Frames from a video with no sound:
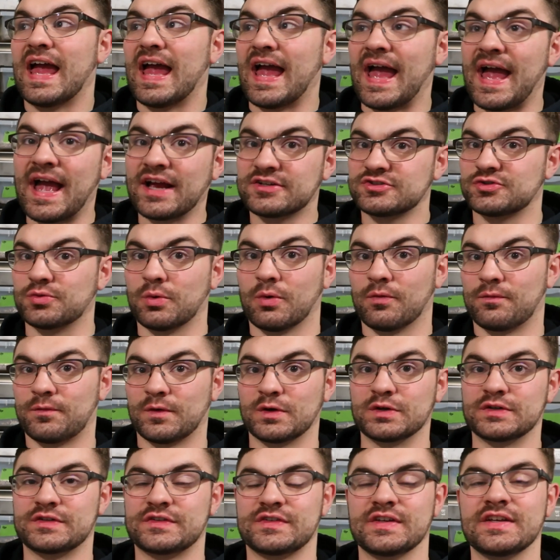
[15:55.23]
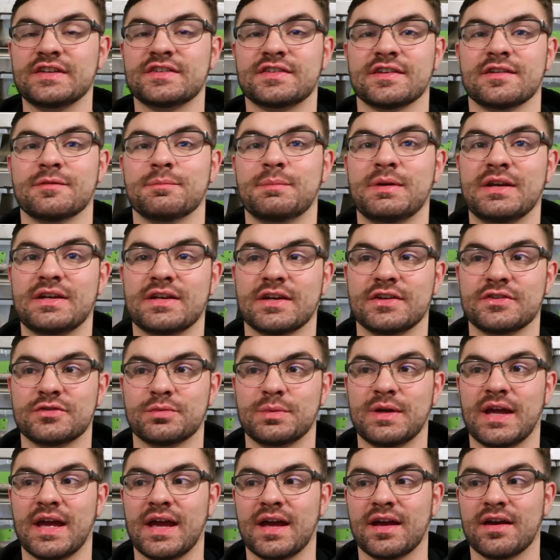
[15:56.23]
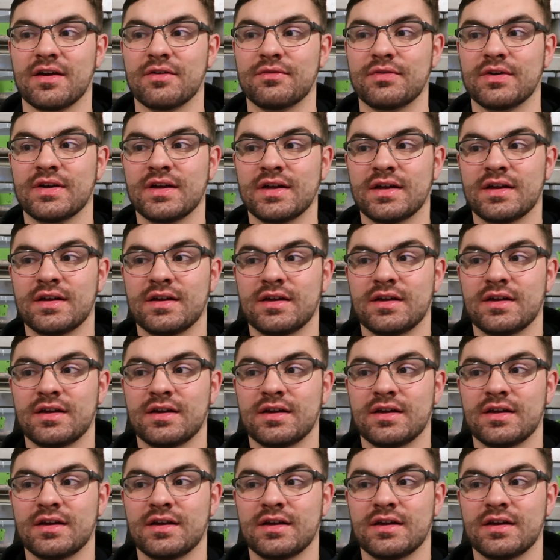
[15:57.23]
actual first season because we have